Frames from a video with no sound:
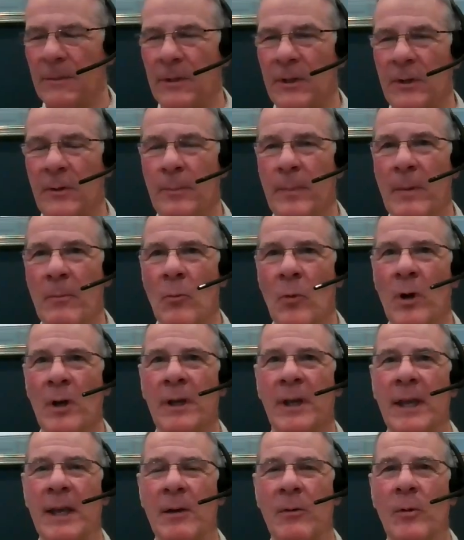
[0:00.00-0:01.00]
You've been
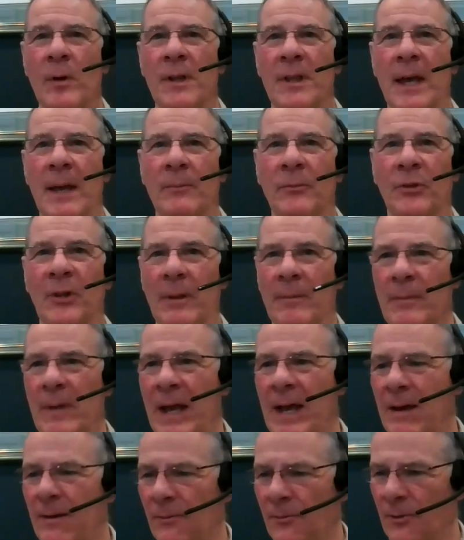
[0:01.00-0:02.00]
working with MSAM
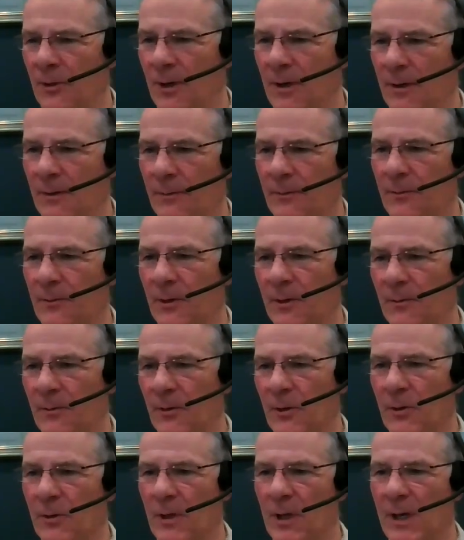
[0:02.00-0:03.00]
now for a
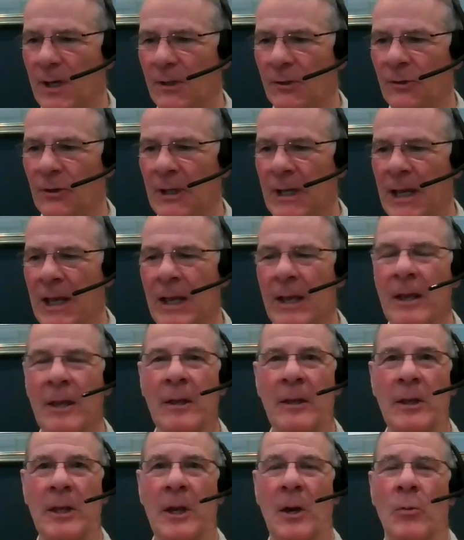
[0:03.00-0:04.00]
few years.
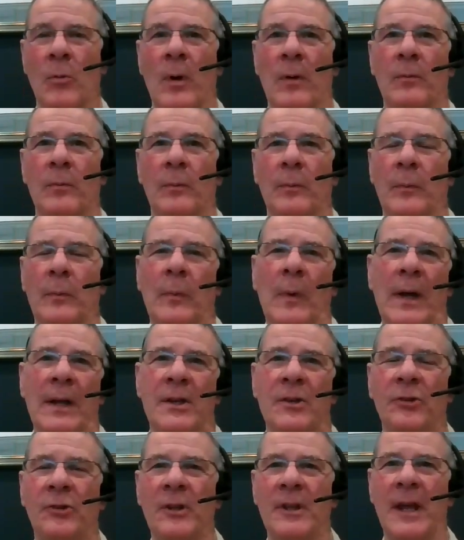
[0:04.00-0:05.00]
You know, where
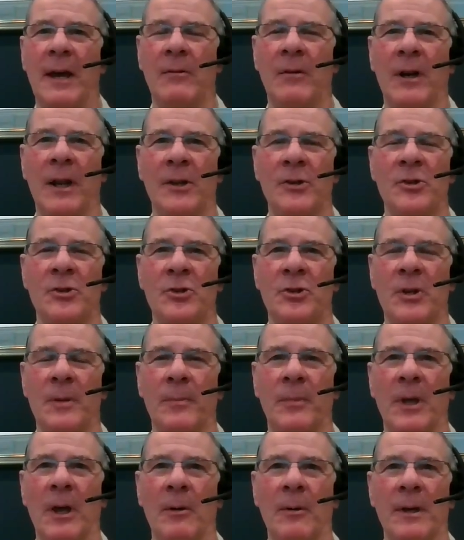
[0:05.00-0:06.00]
do you see that relationship
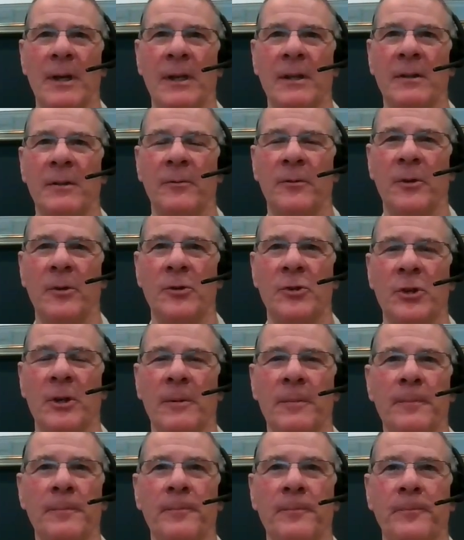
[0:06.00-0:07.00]
going in the future?